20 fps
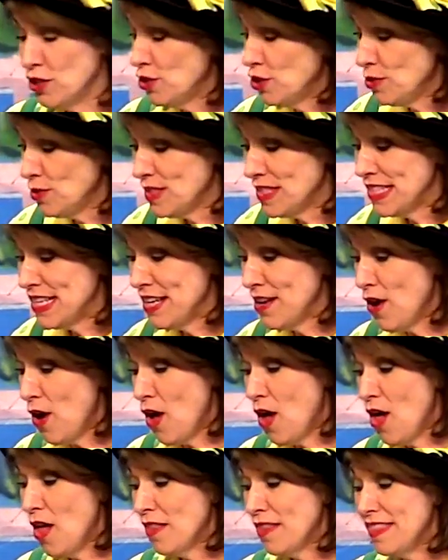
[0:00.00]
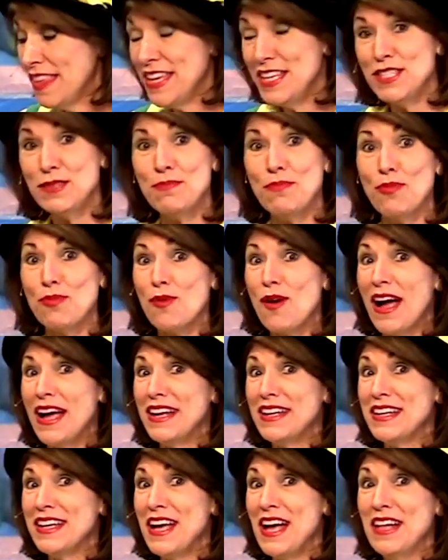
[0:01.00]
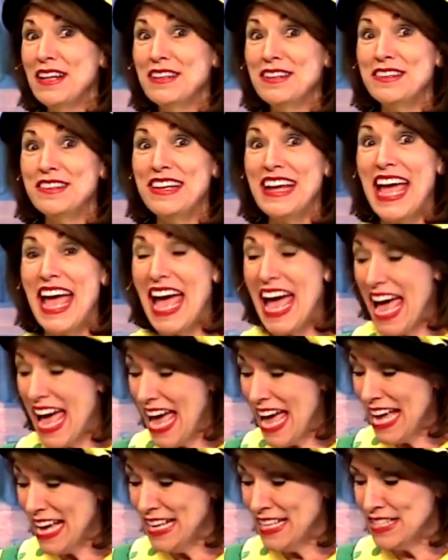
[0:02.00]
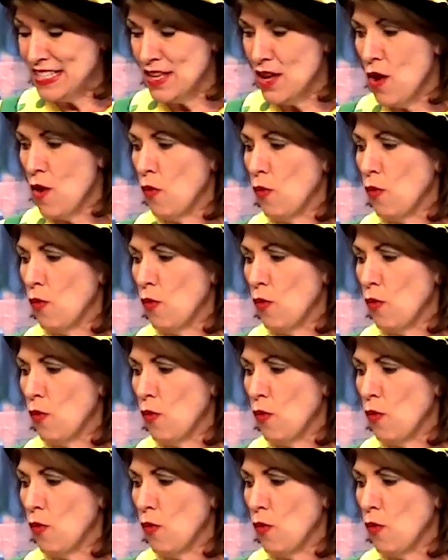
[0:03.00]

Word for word: Do you see all these bright colored eggs?